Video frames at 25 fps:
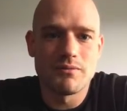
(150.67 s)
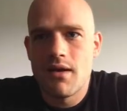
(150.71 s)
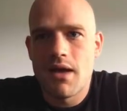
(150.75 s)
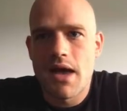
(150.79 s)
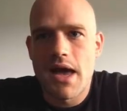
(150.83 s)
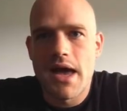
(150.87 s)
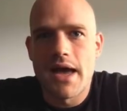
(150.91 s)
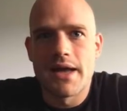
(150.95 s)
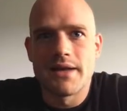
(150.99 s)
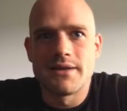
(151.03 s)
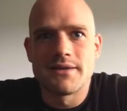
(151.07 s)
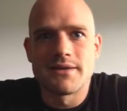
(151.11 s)

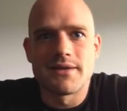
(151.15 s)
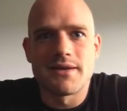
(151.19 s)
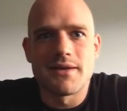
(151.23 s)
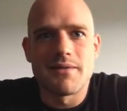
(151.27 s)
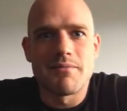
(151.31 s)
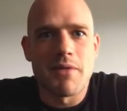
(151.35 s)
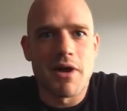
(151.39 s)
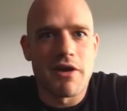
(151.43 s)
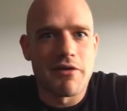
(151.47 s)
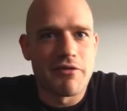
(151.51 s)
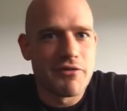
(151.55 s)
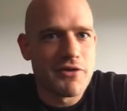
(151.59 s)
And
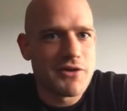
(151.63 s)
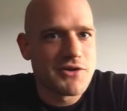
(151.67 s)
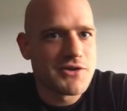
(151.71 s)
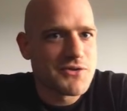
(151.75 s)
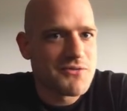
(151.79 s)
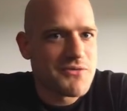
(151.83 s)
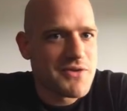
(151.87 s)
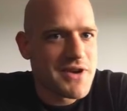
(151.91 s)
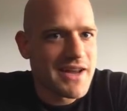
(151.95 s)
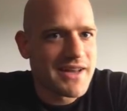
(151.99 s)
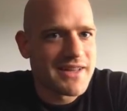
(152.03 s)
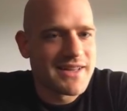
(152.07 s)
my
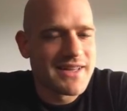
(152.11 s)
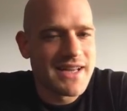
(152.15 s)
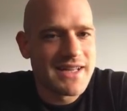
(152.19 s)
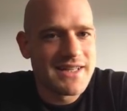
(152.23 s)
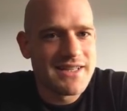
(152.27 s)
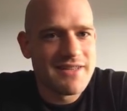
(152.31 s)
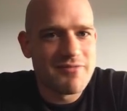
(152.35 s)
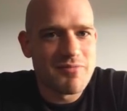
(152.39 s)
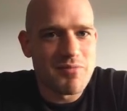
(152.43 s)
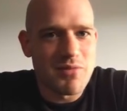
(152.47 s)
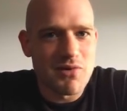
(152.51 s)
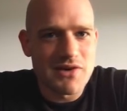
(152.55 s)
first React
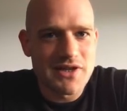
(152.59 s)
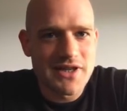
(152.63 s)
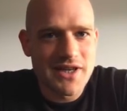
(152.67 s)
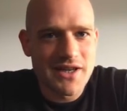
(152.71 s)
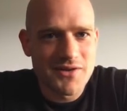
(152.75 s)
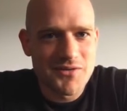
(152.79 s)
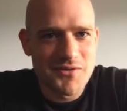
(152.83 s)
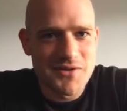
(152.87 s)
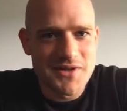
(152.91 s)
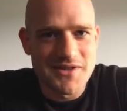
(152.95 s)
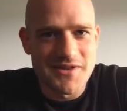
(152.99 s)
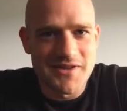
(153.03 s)
Native
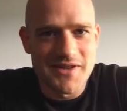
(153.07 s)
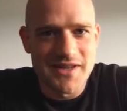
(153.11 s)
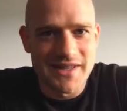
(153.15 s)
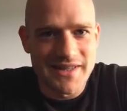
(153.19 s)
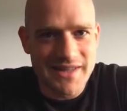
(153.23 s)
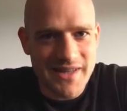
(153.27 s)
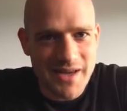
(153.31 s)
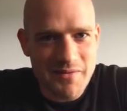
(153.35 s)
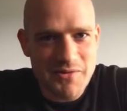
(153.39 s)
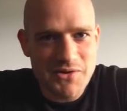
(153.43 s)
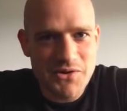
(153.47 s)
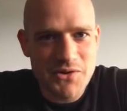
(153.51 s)
project was done in
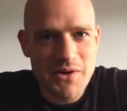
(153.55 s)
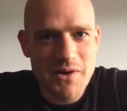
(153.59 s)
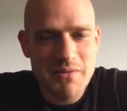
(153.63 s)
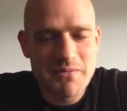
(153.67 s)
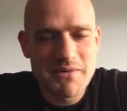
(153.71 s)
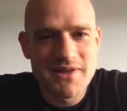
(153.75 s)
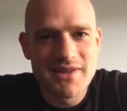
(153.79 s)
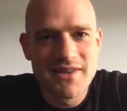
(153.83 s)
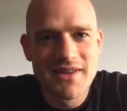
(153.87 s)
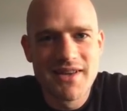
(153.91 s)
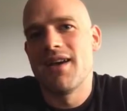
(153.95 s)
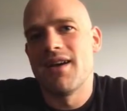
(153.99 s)

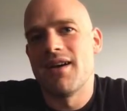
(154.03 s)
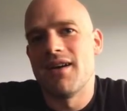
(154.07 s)
TypeScript.